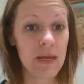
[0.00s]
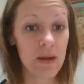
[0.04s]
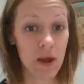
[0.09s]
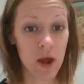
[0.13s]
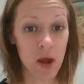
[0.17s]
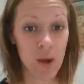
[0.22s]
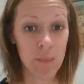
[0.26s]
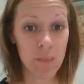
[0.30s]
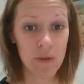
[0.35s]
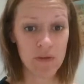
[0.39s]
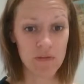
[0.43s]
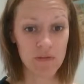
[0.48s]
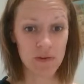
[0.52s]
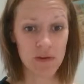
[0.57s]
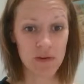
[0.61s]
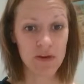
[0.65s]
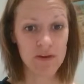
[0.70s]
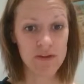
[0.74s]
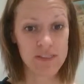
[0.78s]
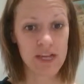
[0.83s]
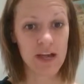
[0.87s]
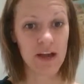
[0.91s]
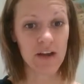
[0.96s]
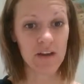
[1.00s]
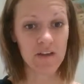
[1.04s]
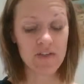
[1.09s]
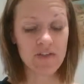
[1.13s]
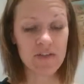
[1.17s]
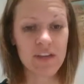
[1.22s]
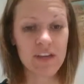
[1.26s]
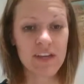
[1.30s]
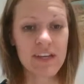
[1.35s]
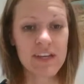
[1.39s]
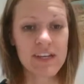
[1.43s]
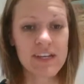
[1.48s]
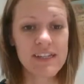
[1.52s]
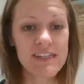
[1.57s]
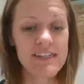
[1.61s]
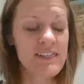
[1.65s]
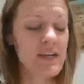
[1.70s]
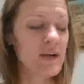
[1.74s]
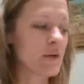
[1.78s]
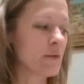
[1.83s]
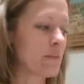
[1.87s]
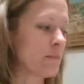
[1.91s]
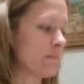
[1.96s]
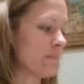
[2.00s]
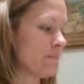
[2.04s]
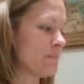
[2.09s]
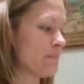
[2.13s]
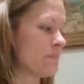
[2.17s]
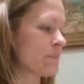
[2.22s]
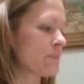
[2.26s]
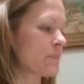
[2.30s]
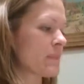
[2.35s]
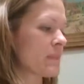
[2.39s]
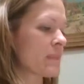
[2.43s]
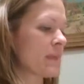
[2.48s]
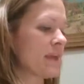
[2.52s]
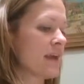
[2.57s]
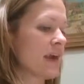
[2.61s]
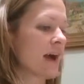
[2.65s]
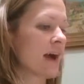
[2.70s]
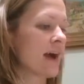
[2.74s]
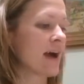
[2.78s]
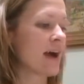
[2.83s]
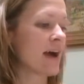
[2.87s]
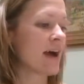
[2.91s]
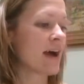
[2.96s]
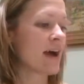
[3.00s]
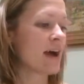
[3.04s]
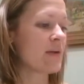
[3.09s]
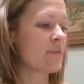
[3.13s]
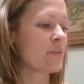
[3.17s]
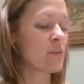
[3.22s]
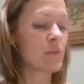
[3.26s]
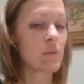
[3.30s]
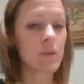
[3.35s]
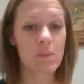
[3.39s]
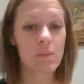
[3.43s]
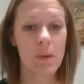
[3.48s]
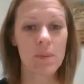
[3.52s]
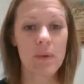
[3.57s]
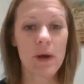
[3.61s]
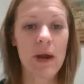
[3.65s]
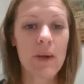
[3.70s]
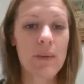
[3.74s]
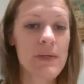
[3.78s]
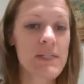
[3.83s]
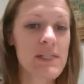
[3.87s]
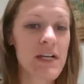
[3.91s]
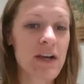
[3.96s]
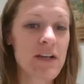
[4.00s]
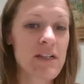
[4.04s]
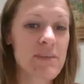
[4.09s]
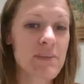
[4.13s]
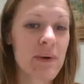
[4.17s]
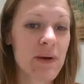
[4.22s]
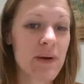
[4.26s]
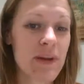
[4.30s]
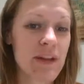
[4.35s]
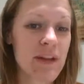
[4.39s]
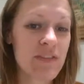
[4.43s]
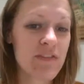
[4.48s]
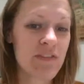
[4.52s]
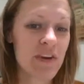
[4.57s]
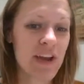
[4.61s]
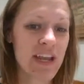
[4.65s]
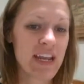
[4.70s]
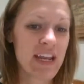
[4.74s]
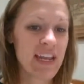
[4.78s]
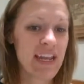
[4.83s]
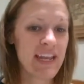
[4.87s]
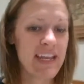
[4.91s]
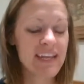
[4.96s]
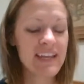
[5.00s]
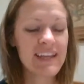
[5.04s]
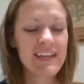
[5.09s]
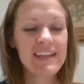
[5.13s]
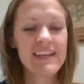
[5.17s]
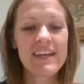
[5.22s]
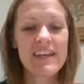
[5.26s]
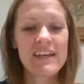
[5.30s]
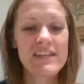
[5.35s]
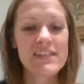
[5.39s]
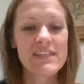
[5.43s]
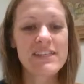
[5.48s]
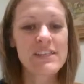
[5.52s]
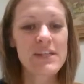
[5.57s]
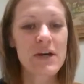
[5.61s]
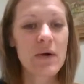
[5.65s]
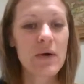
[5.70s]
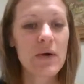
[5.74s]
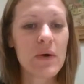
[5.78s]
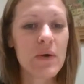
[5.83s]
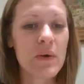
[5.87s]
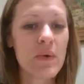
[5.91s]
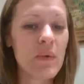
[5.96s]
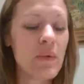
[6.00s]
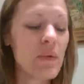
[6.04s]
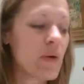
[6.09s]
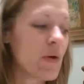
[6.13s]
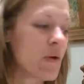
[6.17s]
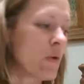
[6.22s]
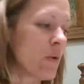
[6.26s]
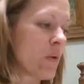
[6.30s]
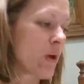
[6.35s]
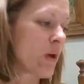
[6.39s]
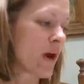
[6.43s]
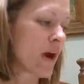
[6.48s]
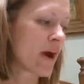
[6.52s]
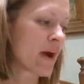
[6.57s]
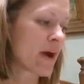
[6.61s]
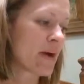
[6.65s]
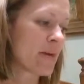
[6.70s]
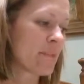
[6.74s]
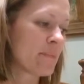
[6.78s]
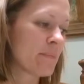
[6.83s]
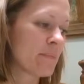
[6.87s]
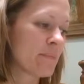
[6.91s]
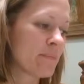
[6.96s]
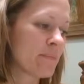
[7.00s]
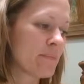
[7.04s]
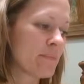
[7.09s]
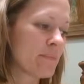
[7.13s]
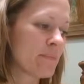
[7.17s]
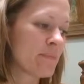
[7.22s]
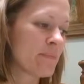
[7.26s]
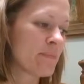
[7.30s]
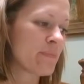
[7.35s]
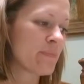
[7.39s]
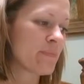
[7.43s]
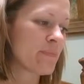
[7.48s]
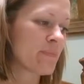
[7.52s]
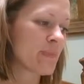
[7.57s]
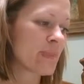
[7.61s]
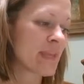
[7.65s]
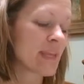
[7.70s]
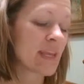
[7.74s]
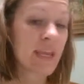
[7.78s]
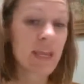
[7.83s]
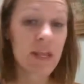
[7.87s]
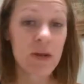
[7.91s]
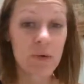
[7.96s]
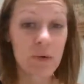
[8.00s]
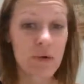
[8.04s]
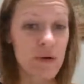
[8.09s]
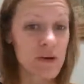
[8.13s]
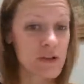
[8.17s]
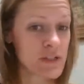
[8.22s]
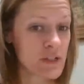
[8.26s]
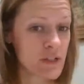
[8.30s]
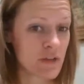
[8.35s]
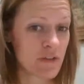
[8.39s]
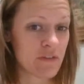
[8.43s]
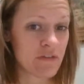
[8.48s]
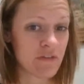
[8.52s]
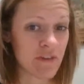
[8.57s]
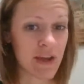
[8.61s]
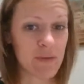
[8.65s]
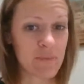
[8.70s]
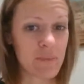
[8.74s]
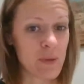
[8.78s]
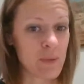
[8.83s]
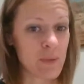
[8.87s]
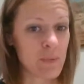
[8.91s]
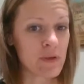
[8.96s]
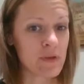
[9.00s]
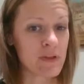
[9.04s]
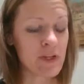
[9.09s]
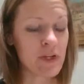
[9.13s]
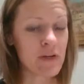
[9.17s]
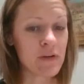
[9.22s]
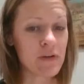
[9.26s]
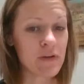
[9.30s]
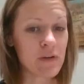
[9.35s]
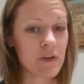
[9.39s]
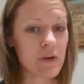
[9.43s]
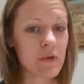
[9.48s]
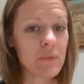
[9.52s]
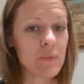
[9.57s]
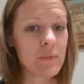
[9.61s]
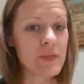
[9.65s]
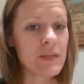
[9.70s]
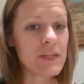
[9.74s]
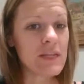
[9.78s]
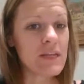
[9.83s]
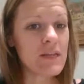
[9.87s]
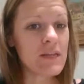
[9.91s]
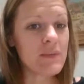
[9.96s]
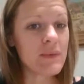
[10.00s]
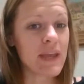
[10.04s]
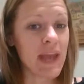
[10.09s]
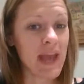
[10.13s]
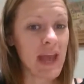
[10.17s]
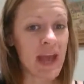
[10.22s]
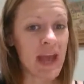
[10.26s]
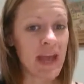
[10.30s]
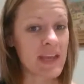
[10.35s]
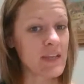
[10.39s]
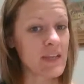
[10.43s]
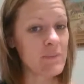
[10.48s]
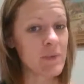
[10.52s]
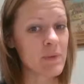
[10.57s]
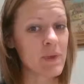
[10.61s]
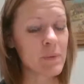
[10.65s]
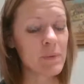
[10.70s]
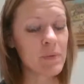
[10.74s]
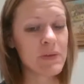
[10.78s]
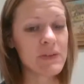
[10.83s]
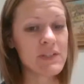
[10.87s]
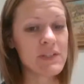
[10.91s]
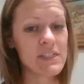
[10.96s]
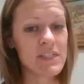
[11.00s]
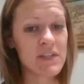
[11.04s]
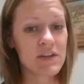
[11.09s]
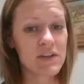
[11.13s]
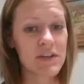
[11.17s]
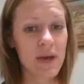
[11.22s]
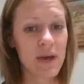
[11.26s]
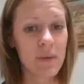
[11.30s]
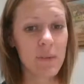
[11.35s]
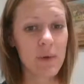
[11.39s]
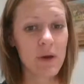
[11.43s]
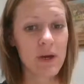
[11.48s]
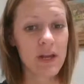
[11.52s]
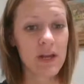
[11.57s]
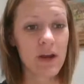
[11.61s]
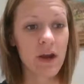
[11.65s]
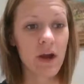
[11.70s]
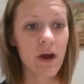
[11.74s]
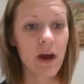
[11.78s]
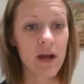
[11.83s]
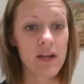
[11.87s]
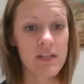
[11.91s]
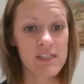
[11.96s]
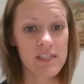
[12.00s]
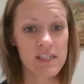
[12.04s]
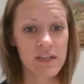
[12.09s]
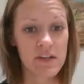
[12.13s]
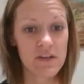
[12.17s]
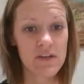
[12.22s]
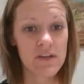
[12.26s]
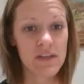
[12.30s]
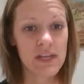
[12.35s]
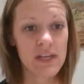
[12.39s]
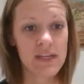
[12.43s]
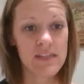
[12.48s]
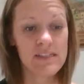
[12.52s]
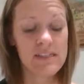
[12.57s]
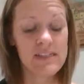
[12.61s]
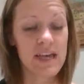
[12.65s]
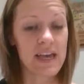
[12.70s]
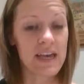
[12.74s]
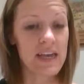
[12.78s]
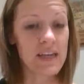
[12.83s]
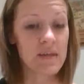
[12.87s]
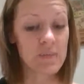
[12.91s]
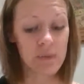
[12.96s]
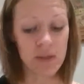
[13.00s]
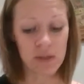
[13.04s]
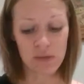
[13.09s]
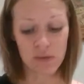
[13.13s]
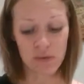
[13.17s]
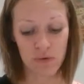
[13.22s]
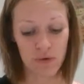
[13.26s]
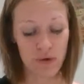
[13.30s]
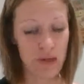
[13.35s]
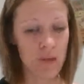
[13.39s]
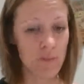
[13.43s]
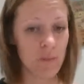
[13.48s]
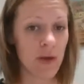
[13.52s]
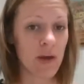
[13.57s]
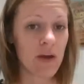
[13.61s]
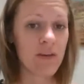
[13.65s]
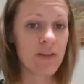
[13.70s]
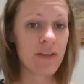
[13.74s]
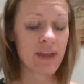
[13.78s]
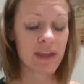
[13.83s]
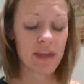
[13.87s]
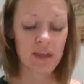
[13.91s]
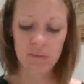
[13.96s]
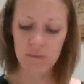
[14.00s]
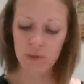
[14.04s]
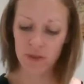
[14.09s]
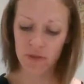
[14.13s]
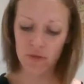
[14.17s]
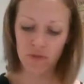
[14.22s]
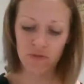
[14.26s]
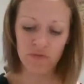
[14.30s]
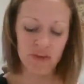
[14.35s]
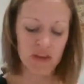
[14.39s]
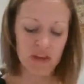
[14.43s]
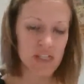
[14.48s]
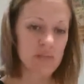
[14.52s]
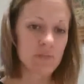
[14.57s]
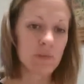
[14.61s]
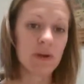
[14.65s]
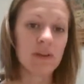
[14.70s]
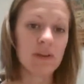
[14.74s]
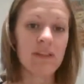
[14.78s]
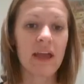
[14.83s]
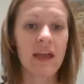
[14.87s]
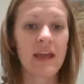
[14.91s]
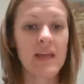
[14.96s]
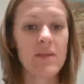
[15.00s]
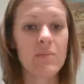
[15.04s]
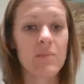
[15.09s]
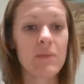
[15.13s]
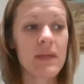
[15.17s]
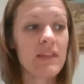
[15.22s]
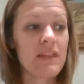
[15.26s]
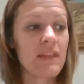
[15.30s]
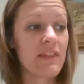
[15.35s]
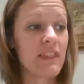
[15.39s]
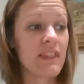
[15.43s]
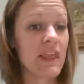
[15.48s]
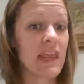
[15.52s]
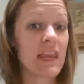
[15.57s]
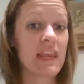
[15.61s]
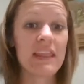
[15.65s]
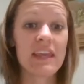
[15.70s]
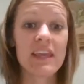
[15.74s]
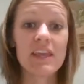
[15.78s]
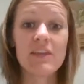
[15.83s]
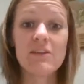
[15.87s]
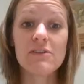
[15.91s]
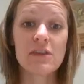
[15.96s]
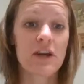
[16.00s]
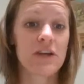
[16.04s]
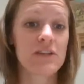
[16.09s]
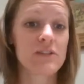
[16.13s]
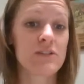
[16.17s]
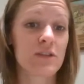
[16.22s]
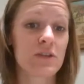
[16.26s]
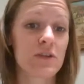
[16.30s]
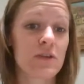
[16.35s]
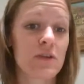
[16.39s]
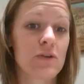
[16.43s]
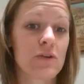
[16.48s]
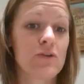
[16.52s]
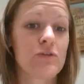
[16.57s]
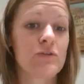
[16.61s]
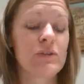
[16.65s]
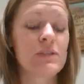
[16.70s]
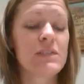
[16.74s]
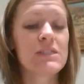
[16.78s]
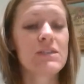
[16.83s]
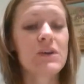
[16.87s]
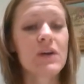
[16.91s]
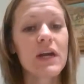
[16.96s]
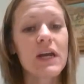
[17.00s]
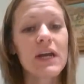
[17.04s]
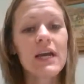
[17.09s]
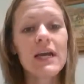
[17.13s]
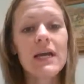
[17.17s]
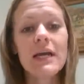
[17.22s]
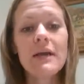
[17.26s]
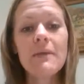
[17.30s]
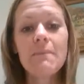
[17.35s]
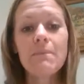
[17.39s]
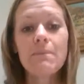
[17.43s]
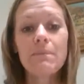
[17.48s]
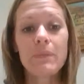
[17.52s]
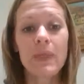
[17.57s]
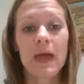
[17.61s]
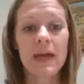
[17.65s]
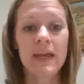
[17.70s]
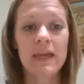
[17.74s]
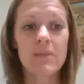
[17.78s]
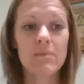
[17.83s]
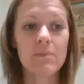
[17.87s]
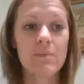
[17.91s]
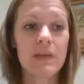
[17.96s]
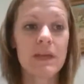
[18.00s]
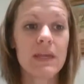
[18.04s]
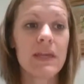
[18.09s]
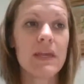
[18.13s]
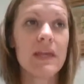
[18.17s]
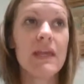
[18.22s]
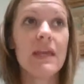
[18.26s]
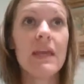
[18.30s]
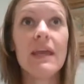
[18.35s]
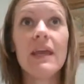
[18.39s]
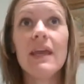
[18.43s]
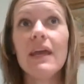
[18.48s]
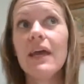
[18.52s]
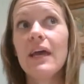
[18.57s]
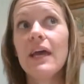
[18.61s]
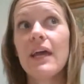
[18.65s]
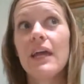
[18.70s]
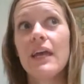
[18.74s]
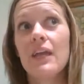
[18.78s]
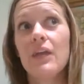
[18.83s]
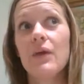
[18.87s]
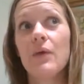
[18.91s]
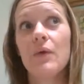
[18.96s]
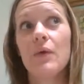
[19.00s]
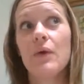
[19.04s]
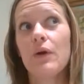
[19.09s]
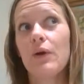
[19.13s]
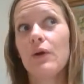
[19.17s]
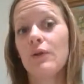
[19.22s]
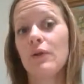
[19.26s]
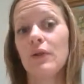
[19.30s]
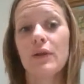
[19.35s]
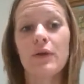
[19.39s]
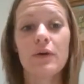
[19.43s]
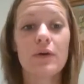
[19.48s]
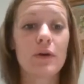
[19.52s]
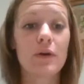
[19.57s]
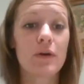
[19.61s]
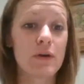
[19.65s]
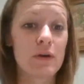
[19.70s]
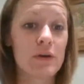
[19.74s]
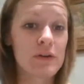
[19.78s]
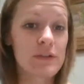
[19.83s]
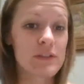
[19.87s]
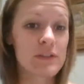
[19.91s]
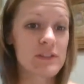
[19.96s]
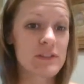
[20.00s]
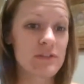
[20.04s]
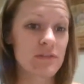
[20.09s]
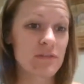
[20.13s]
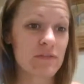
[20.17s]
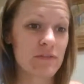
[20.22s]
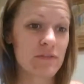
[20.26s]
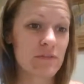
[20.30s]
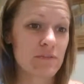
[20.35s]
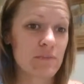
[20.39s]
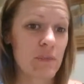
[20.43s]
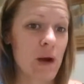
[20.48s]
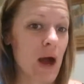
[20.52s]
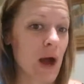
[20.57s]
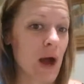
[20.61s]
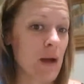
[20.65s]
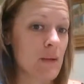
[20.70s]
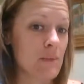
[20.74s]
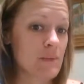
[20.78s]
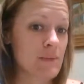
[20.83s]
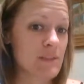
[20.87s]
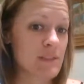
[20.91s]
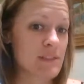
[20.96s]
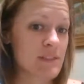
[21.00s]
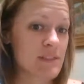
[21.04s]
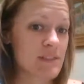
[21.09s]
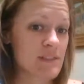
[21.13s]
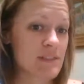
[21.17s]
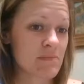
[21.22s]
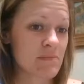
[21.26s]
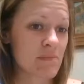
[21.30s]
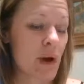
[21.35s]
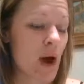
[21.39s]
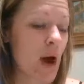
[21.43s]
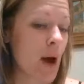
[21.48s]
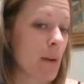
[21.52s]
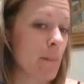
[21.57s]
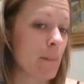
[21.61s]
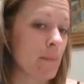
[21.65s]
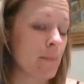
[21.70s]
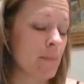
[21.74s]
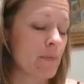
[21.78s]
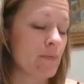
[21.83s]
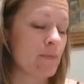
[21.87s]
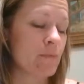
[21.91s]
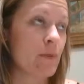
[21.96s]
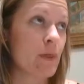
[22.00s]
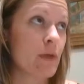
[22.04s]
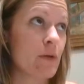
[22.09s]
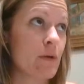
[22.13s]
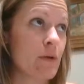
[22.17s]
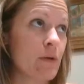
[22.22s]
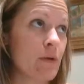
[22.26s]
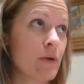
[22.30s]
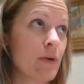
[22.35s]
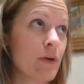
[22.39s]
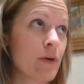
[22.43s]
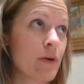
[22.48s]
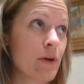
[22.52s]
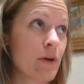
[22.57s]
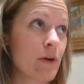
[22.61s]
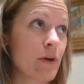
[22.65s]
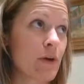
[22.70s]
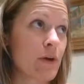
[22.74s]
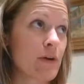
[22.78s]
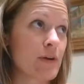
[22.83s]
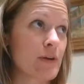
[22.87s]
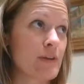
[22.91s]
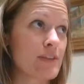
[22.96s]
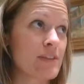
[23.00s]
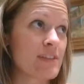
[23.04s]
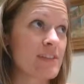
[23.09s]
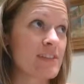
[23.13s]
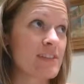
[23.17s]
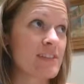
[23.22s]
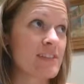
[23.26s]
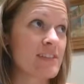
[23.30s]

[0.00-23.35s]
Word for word: and copy it for yourself. So um, remember how we talked about inviting? So um, in order to invite people to your group, you need to be adding people into your network and onto your list. That can be through email, that can be through Facebook, that can be the lady that you talked to at the grocery store, that can be your little girl's mom's mom, little girl's